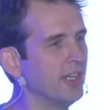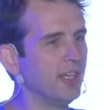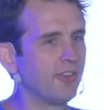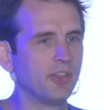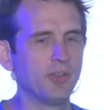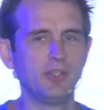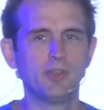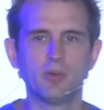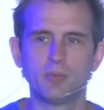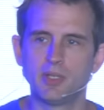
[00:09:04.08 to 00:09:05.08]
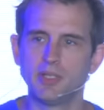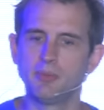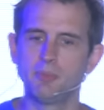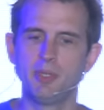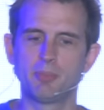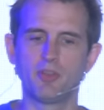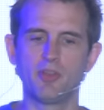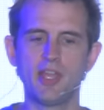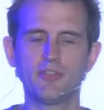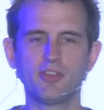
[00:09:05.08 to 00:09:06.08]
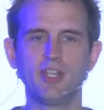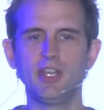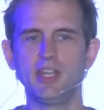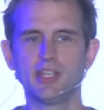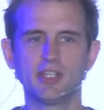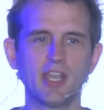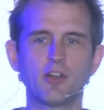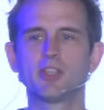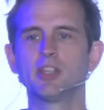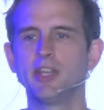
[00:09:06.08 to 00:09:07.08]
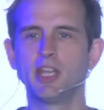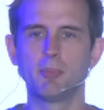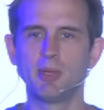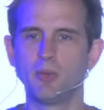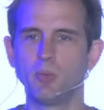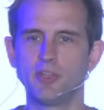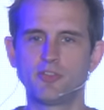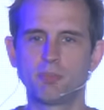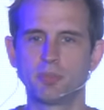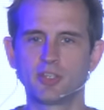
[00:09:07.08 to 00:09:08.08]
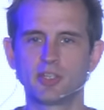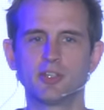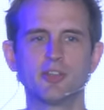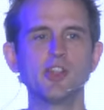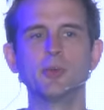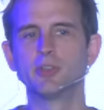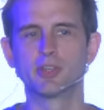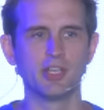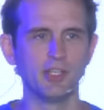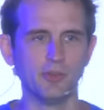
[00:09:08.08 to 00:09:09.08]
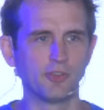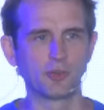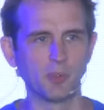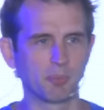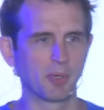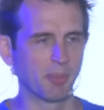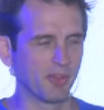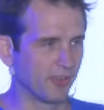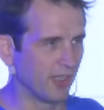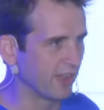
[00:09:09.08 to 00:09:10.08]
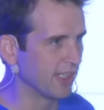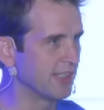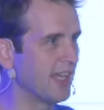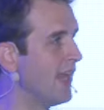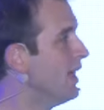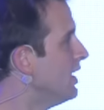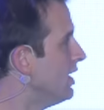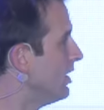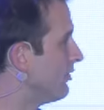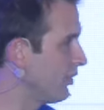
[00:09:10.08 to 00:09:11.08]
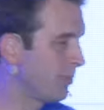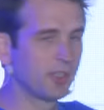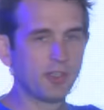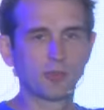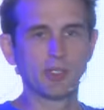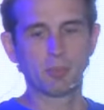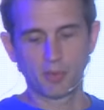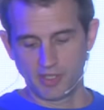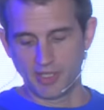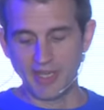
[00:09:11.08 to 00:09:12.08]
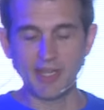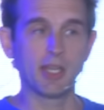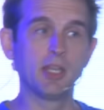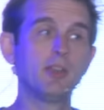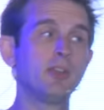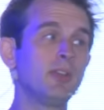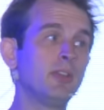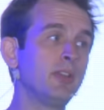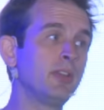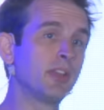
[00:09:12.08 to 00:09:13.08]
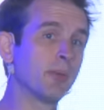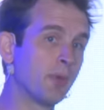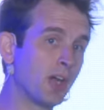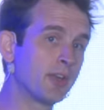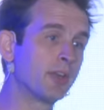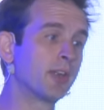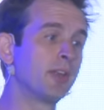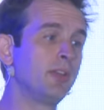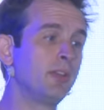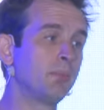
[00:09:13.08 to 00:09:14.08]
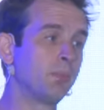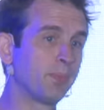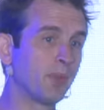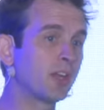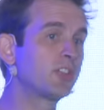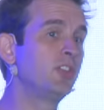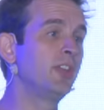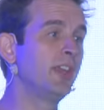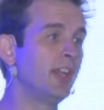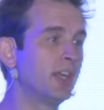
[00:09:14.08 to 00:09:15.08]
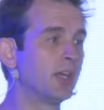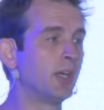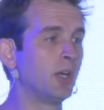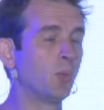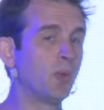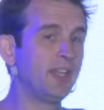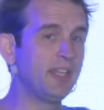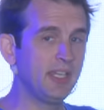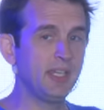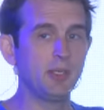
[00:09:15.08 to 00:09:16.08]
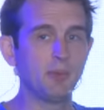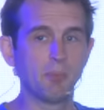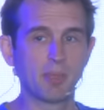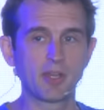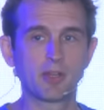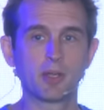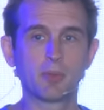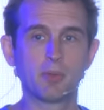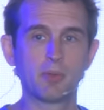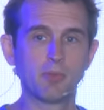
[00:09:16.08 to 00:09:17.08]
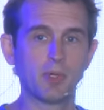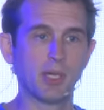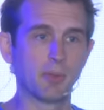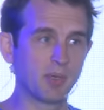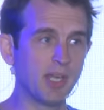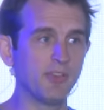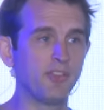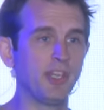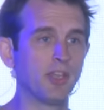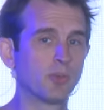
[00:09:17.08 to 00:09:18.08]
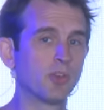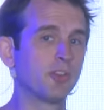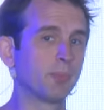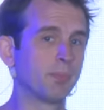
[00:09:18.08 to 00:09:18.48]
And so you don't want people hesitating and calculating about which particular note they're going to use for which purpose or anything like that. Fungibility is really important. And in the modern blockchain era, we need better uh, privacy in order to